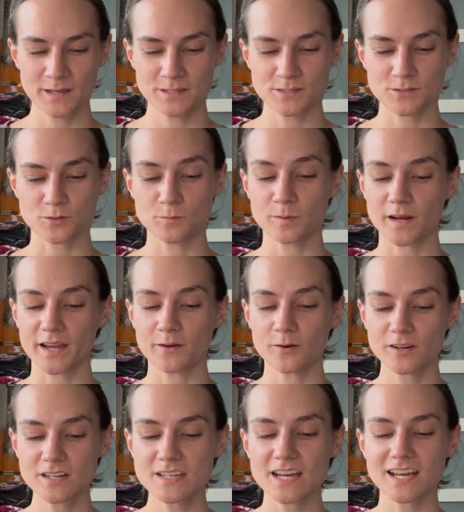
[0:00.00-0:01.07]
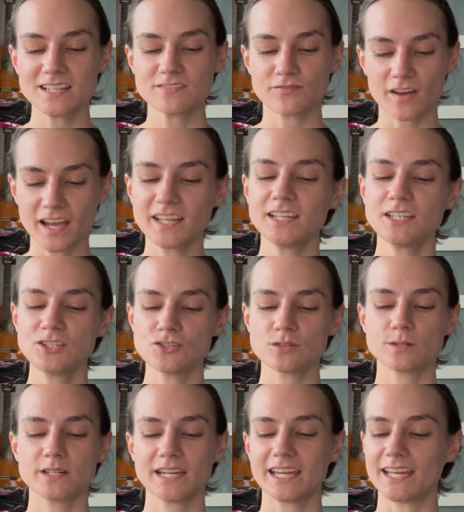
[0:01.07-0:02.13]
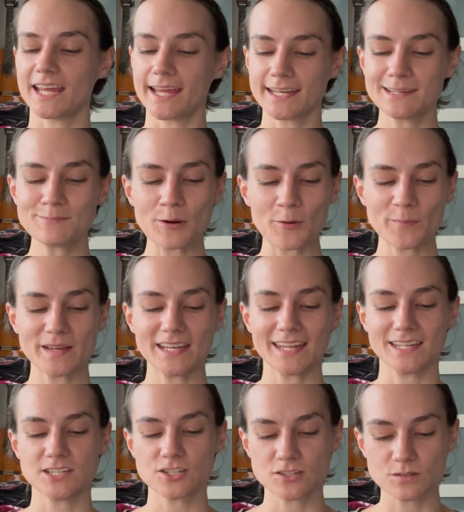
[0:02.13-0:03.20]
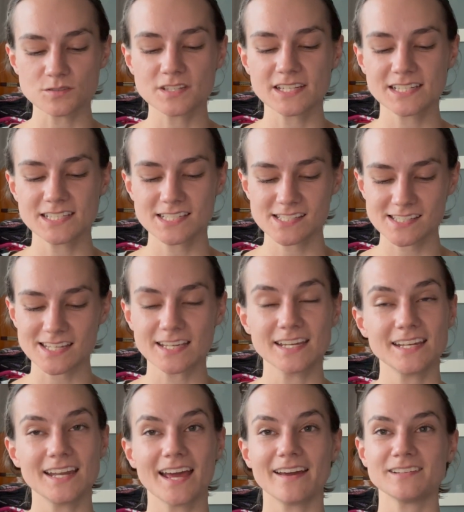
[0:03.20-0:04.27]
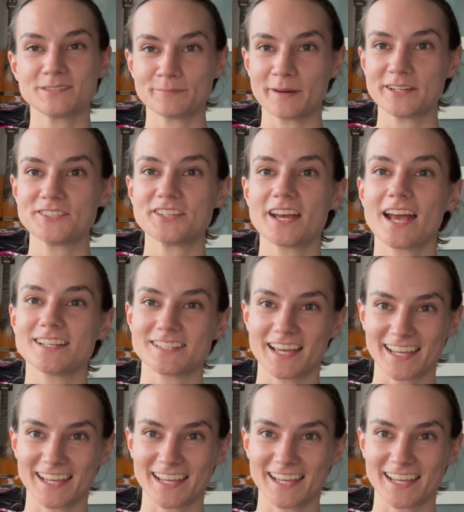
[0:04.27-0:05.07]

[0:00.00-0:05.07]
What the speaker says: To prioritize finding joy in any moment and choosing to see it as much as I